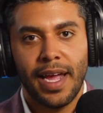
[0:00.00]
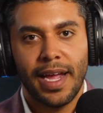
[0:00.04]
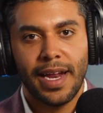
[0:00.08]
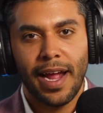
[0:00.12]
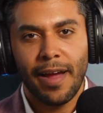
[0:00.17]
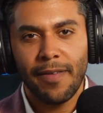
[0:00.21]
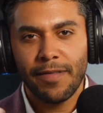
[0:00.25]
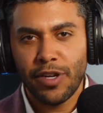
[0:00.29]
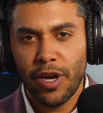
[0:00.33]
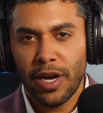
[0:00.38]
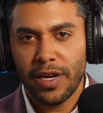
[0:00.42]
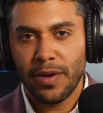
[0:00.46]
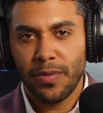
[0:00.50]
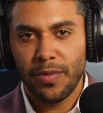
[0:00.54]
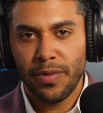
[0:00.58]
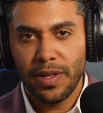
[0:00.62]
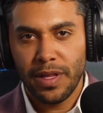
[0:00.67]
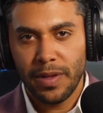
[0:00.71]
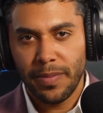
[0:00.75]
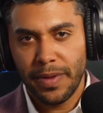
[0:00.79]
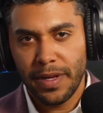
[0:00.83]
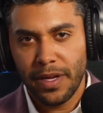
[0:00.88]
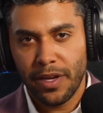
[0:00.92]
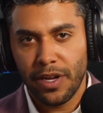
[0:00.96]
And I've tried to
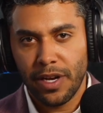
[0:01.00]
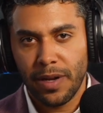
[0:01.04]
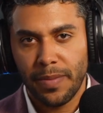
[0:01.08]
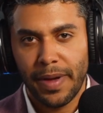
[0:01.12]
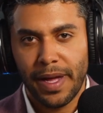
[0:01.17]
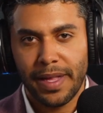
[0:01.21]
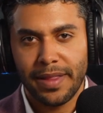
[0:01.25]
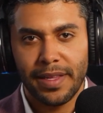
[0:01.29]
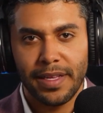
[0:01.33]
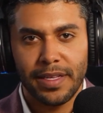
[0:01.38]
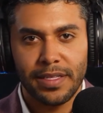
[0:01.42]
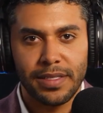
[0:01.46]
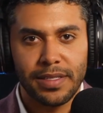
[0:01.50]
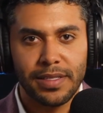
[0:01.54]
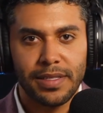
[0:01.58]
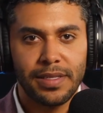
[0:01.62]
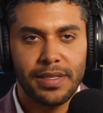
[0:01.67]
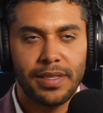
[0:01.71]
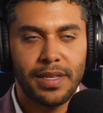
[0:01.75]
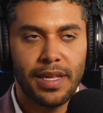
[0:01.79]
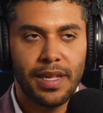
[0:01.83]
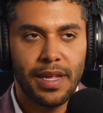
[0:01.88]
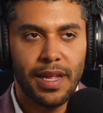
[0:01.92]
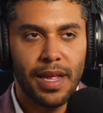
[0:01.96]
really be good about
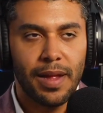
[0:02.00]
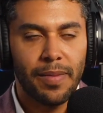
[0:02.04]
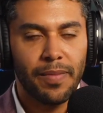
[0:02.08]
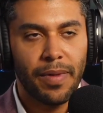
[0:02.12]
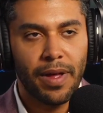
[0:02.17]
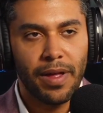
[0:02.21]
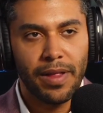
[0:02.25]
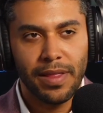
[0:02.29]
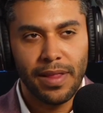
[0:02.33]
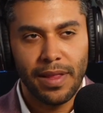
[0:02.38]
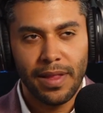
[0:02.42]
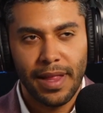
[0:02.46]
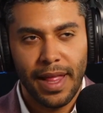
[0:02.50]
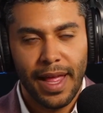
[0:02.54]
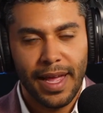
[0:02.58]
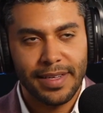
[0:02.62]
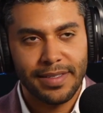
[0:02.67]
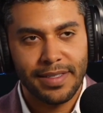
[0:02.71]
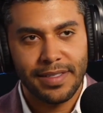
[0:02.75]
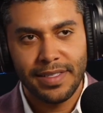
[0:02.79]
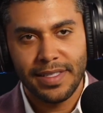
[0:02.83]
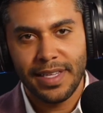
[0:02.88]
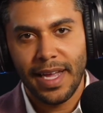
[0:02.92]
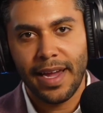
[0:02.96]
this in the
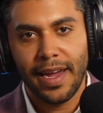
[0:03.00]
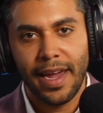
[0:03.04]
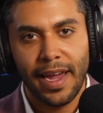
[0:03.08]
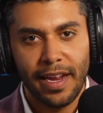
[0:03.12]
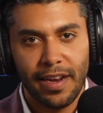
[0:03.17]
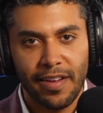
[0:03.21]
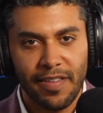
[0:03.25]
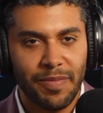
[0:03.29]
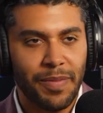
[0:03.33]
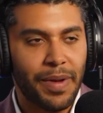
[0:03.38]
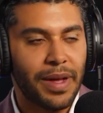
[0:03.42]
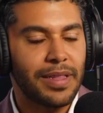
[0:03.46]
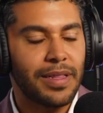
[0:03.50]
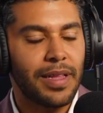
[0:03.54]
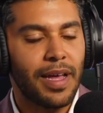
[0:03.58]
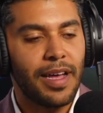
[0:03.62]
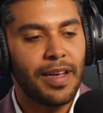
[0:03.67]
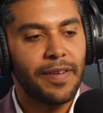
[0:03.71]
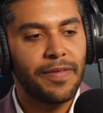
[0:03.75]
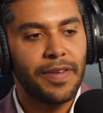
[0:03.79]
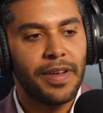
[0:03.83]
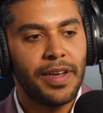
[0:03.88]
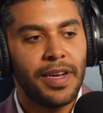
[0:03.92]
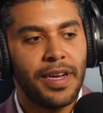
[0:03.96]
last decade of my
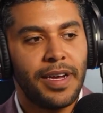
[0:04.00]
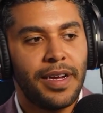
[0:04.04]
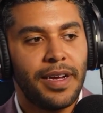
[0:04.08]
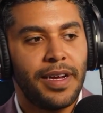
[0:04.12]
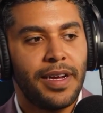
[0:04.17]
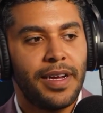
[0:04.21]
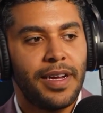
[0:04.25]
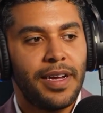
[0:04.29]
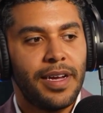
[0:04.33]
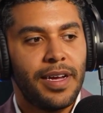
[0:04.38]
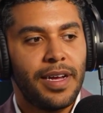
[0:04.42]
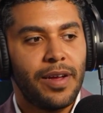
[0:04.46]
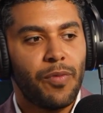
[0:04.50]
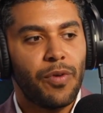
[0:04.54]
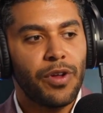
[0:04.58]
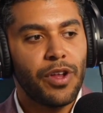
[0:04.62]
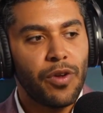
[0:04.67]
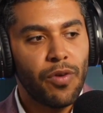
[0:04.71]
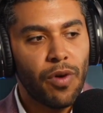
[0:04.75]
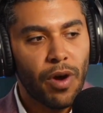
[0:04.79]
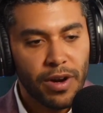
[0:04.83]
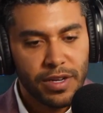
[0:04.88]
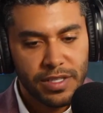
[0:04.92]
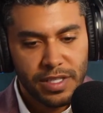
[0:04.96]
life.
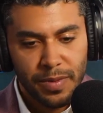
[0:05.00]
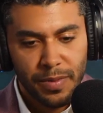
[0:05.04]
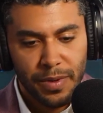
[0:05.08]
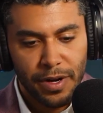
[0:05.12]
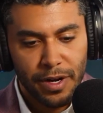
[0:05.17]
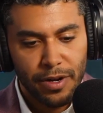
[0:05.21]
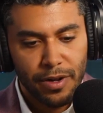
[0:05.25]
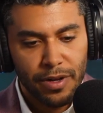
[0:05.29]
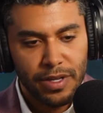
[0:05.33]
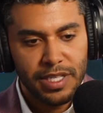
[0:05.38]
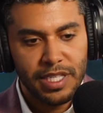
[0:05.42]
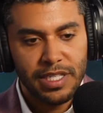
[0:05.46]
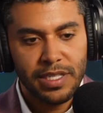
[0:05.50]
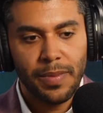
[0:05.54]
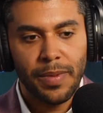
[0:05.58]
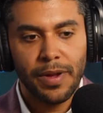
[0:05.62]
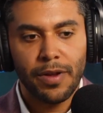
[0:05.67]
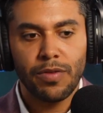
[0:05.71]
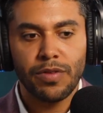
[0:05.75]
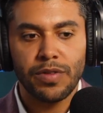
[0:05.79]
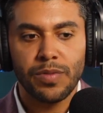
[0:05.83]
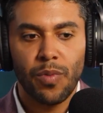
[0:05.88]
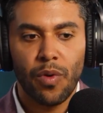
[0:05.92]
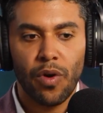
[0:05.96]
When you are somewhere, you see
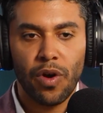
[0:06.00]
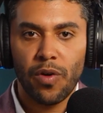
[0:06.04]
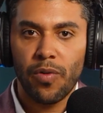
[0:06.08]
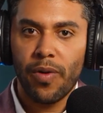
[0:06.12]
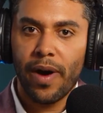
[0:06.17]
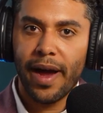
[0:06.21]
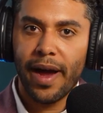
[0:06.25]
somebody who's more